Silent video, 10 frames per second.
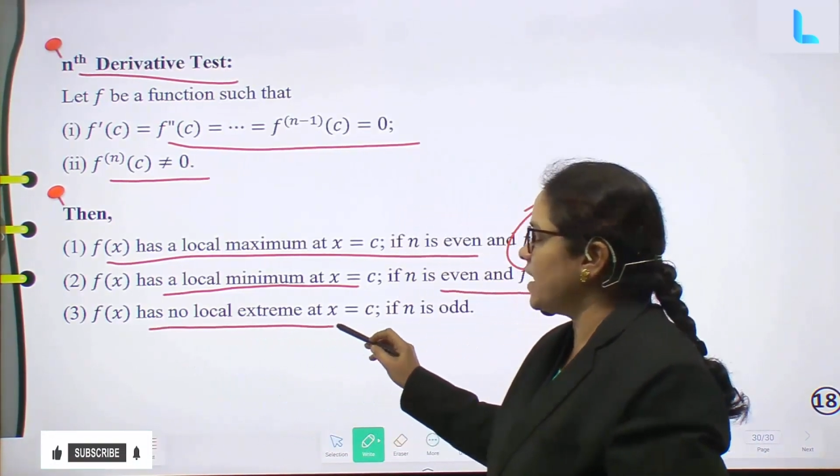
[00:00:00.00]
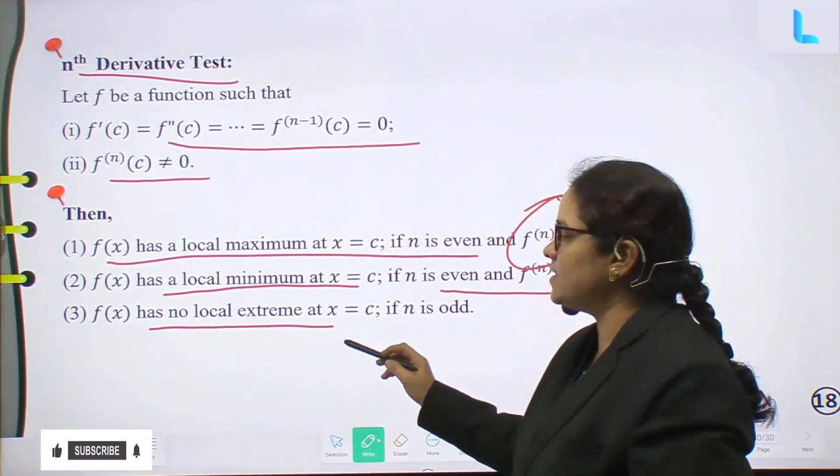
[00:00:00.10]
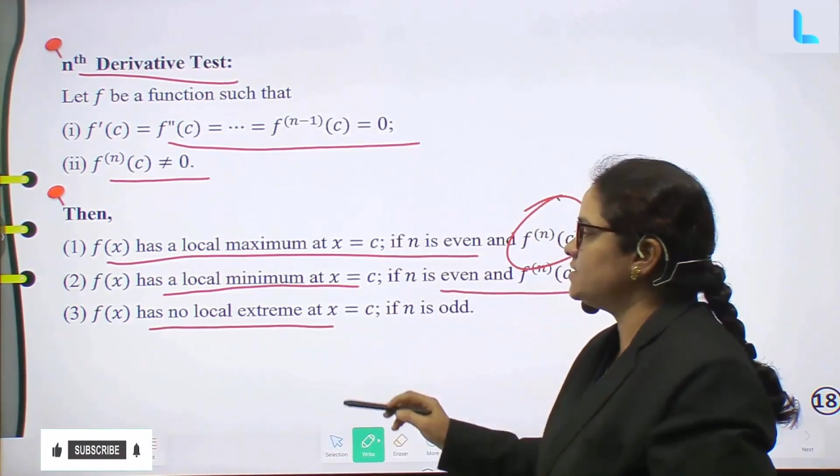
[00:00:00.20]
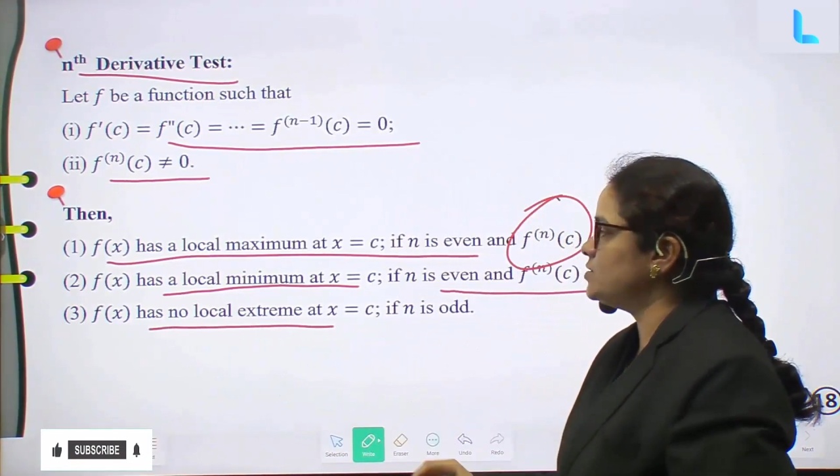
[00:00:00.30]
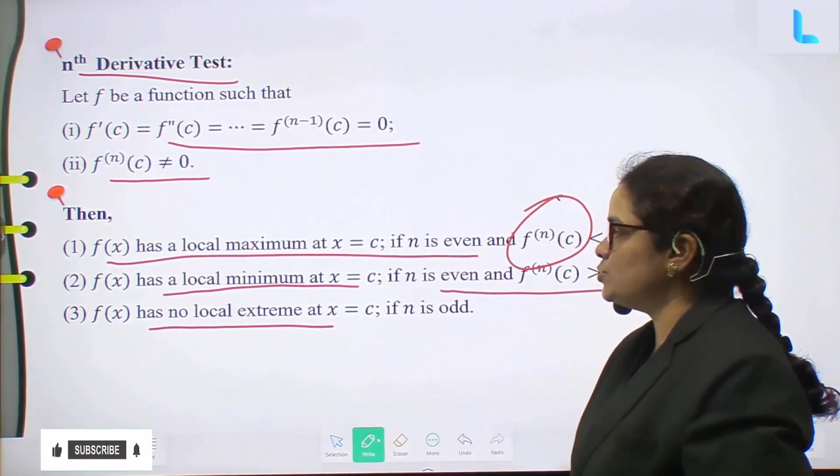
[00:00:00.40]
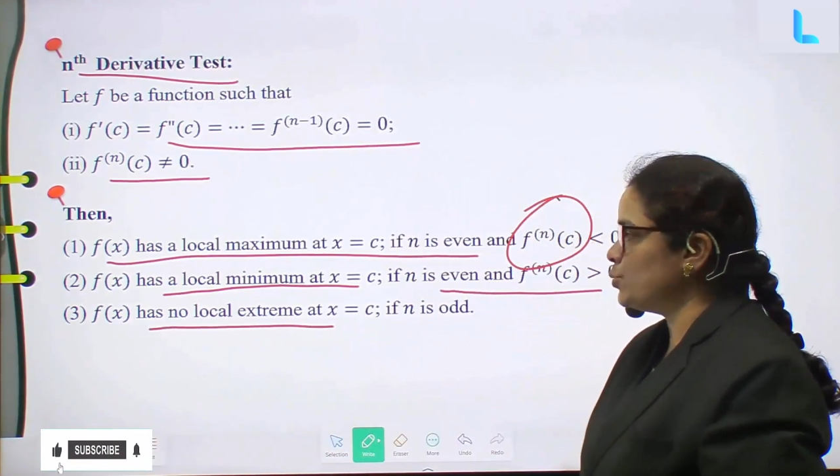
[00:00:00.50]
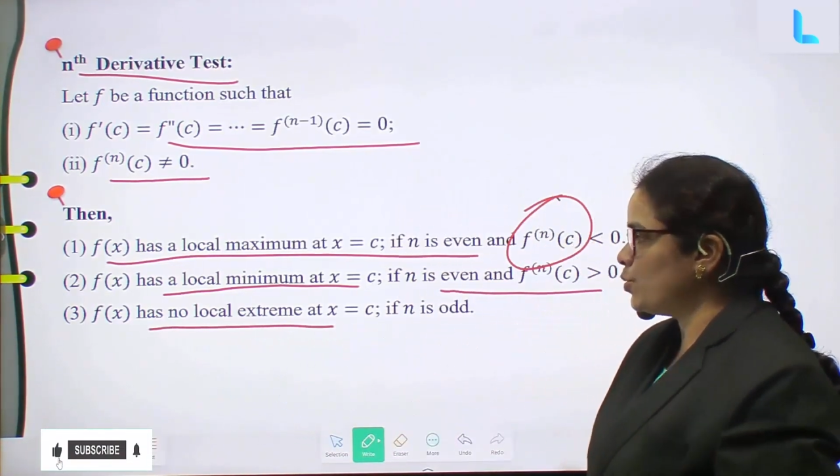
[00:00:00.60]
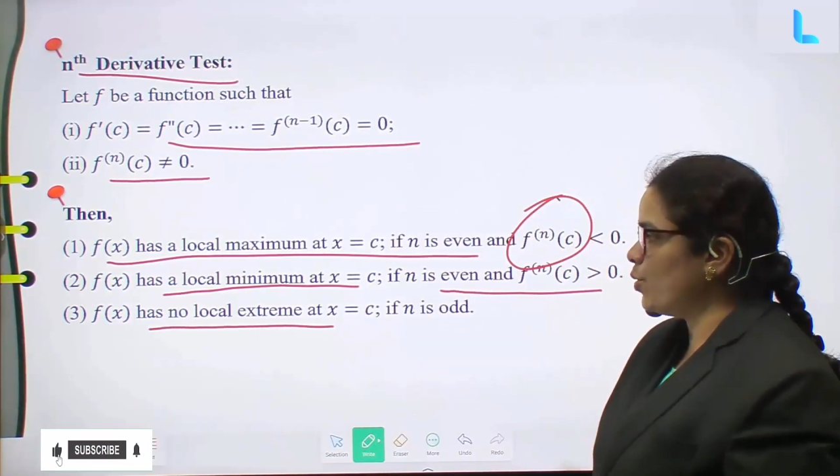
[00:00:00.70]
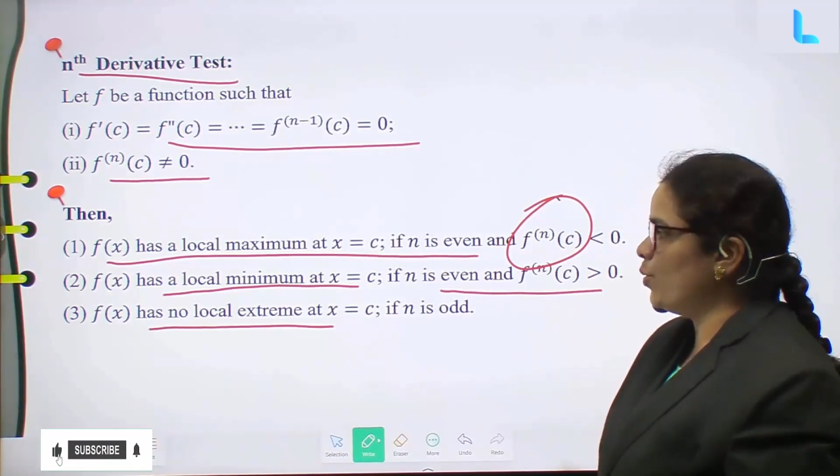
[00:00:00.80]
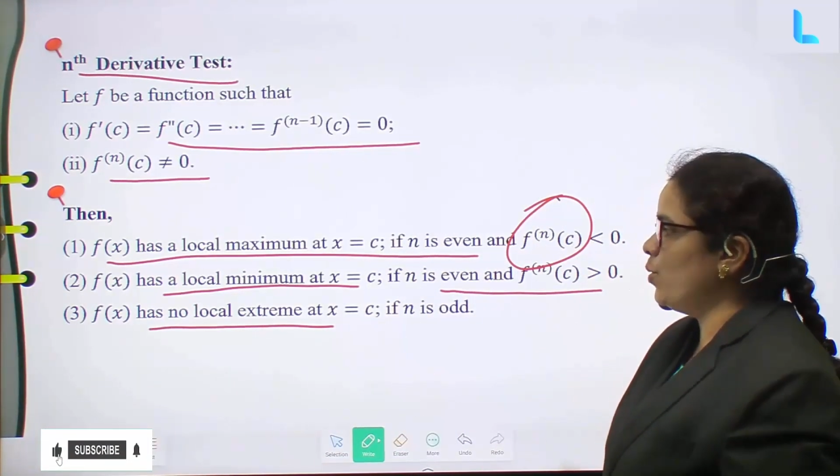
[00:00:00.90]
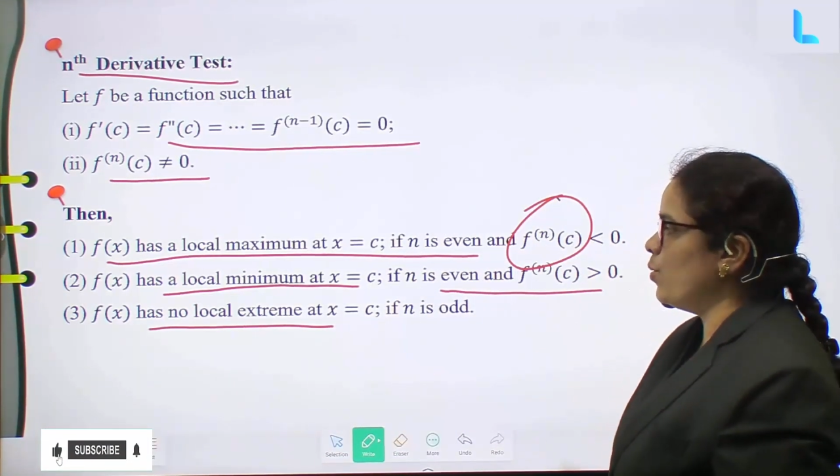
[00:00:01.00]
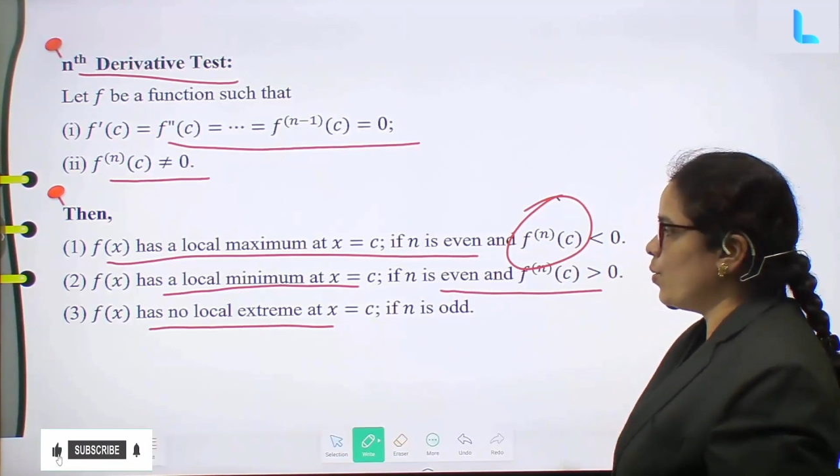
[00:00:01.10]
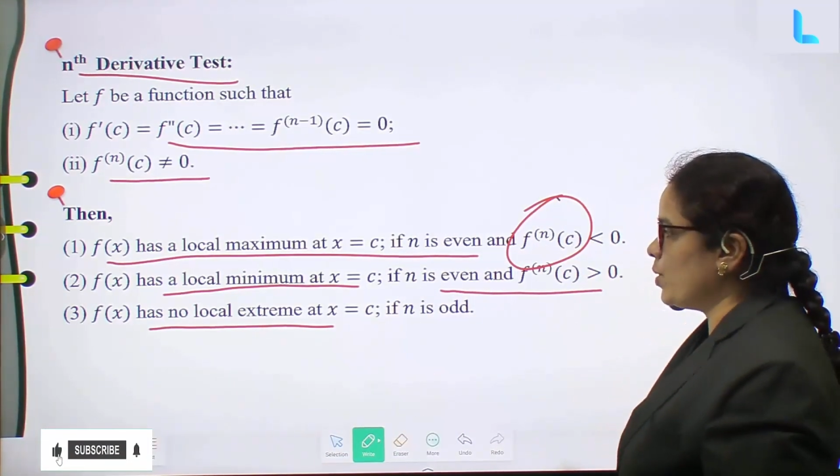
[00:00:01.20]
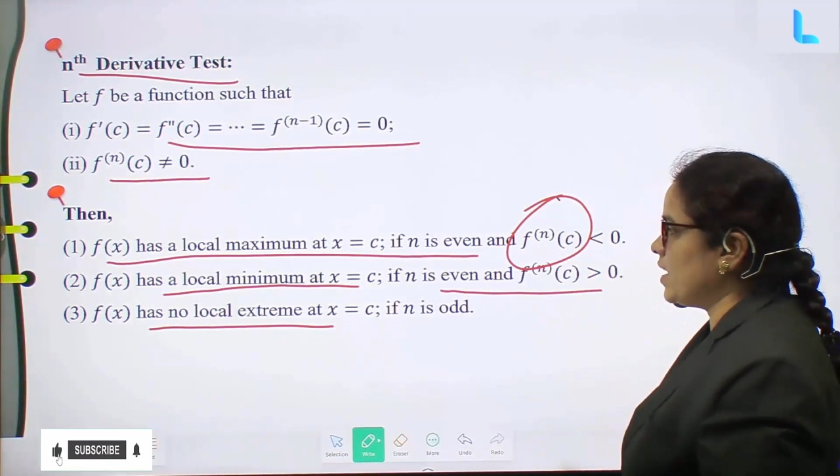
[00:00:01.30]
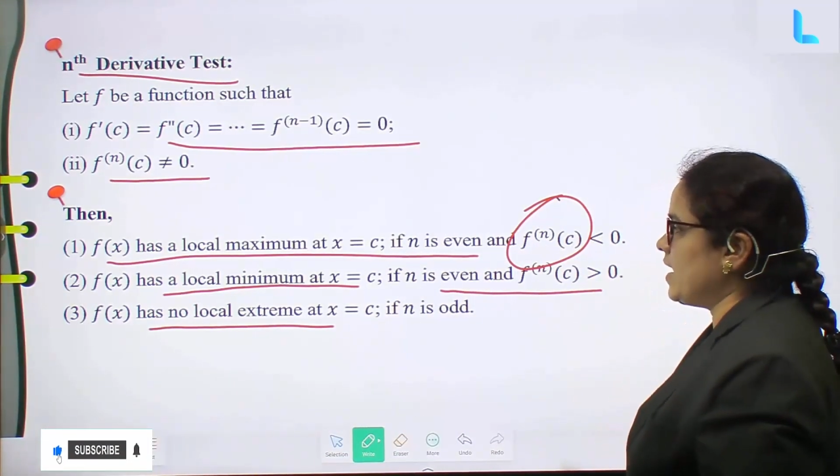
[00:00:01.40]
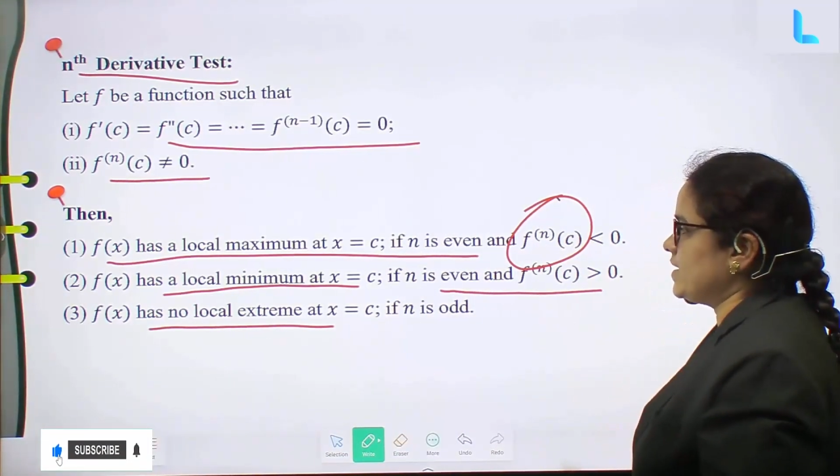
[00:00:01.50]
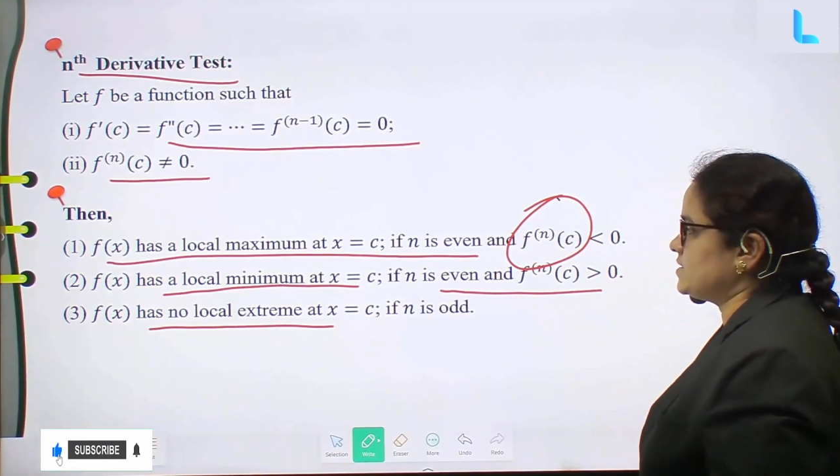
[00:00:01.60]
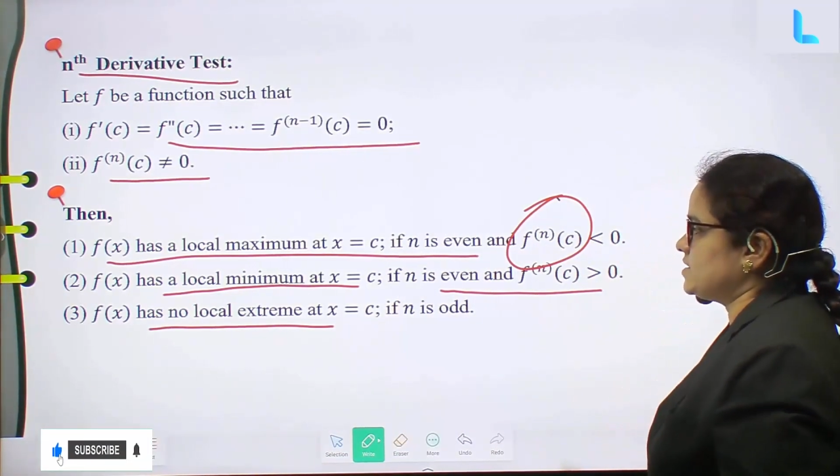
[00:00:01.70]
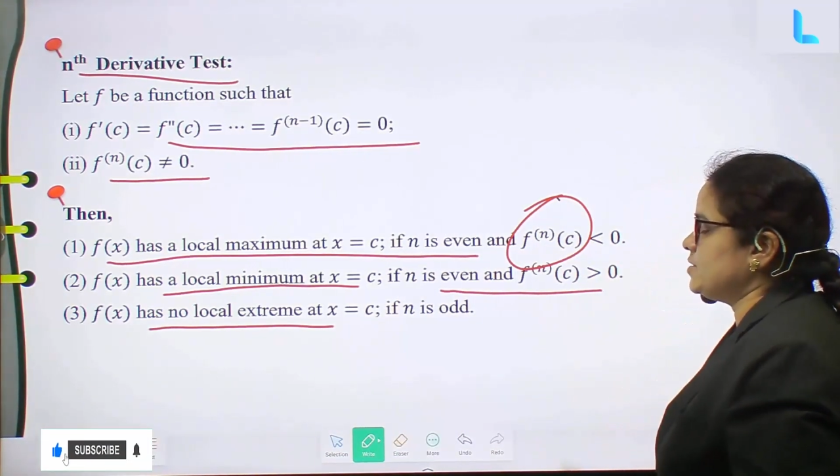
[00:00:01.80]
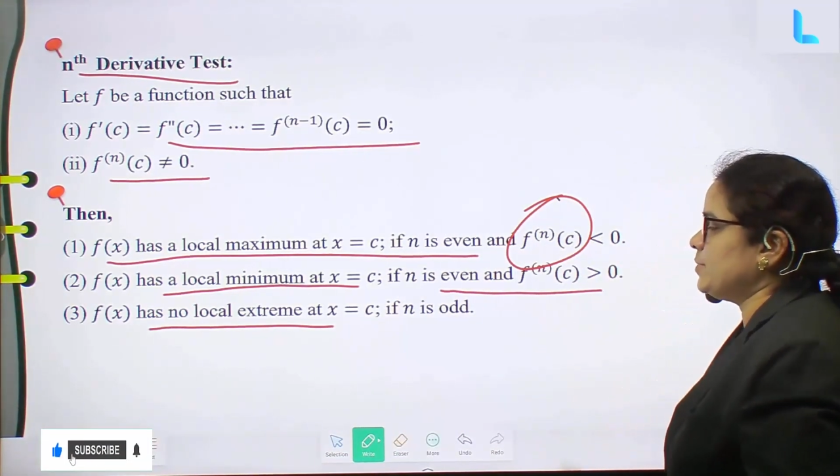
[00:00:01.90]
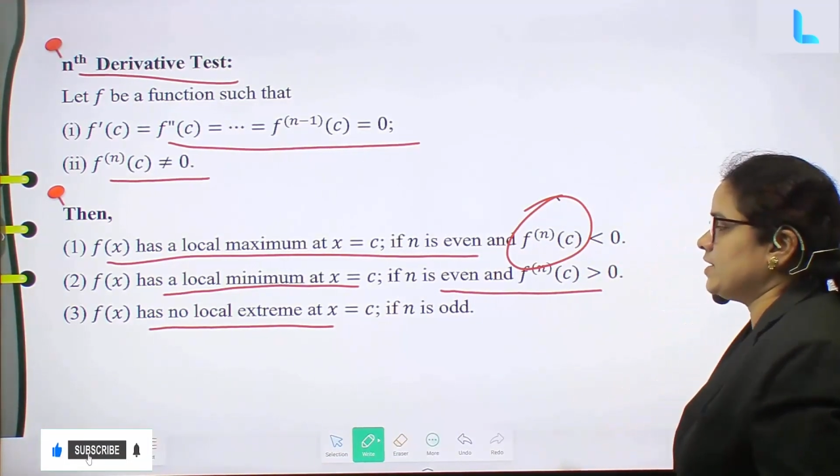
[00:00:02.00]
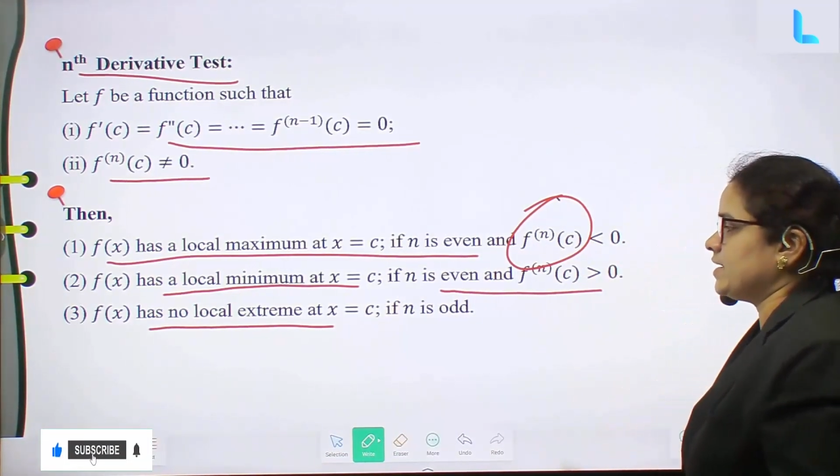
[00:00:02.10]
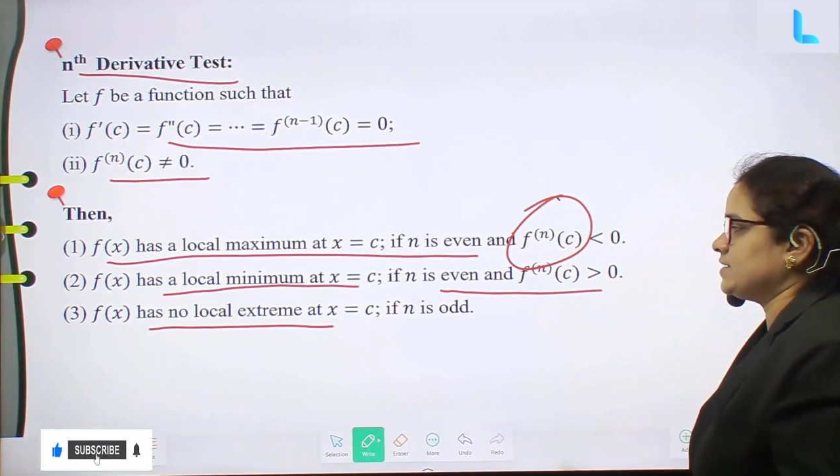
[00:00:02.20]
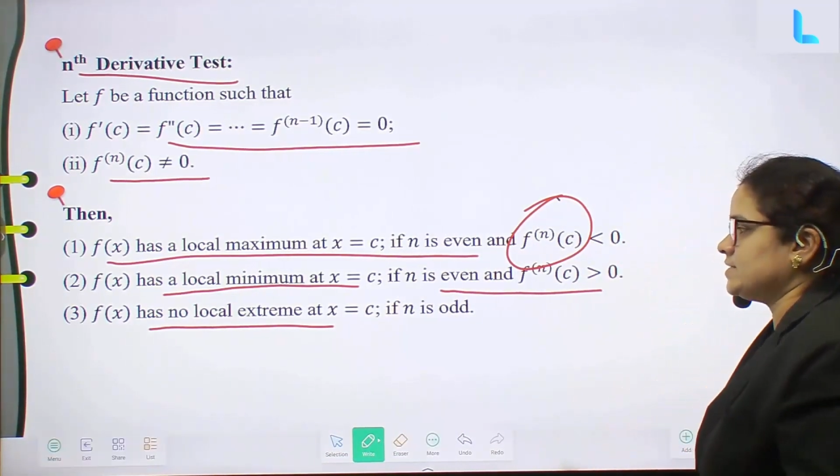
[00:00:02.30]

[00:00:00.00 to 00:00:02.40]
has no local extreme at